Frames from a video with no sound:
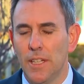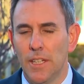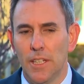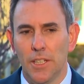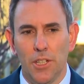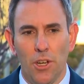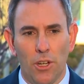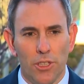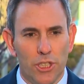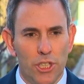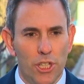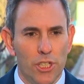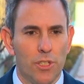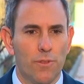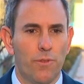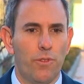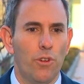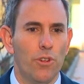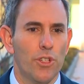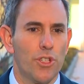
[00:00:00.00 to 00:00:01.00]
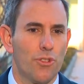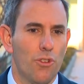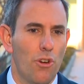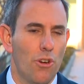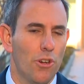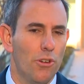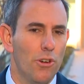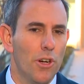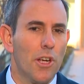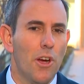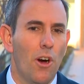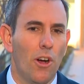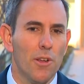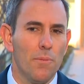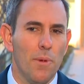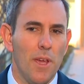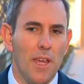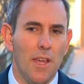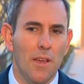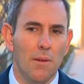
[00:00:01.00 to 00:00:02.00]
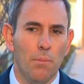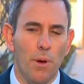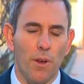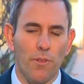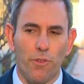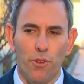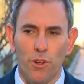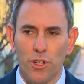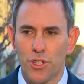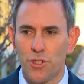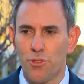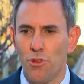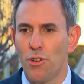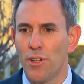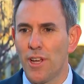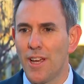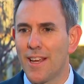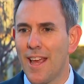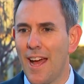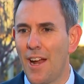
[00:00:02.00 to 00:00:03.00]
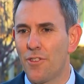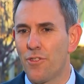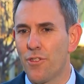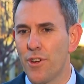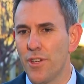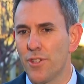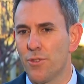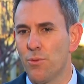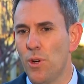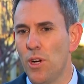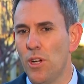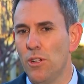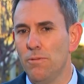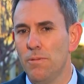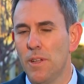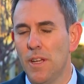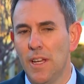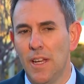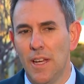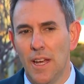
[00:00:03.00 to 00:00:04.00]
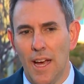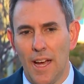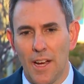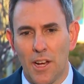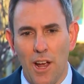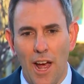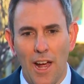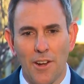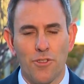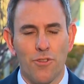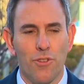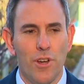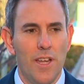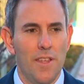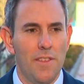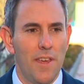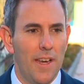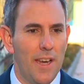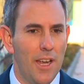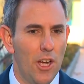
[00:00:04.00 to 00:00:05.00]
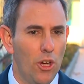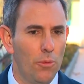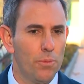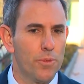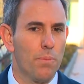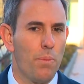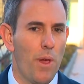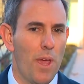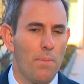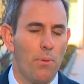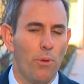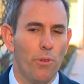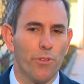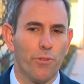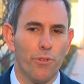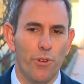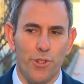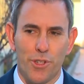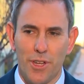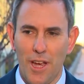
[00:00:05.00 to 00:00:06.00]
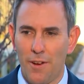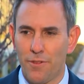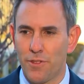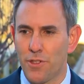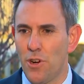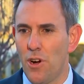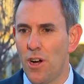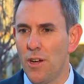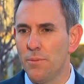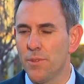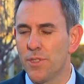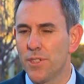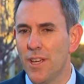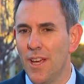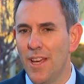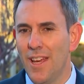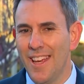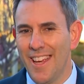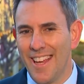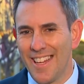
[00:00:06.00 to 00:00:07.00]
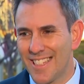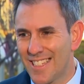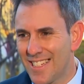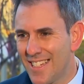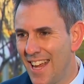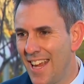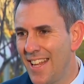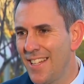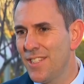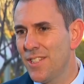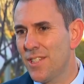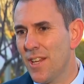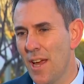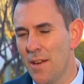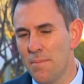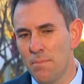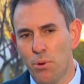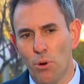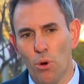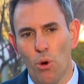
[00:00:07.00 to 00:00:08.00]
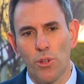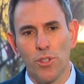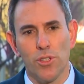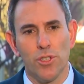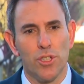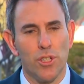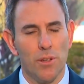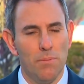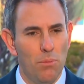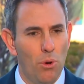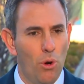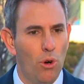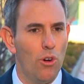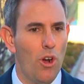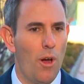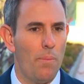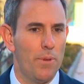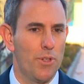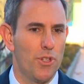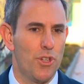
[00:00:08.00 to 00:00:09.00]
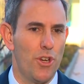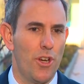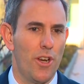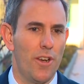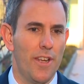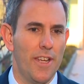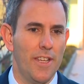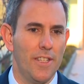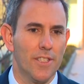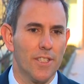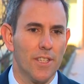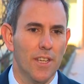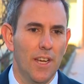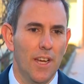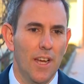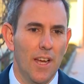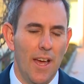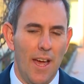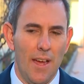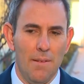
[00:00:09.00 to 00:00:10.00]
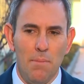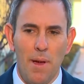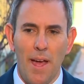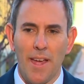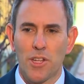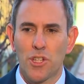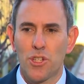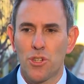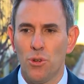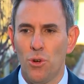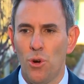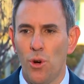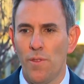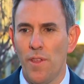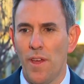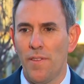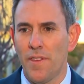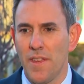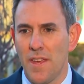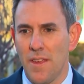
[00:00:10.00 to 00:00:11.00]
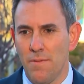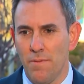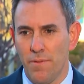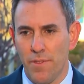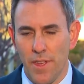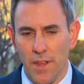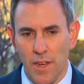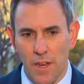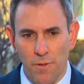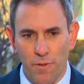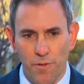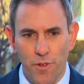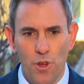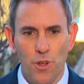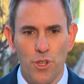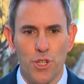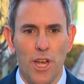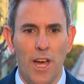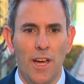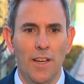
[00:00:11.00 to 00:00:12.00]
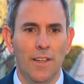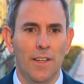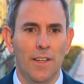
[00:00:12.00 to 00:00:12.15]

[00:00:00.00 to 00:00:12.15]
not just for a stronger economy, but for a stronger country as well. A country that helps people through tough times, extends and broadens more opportunities, and makes sure that the, the future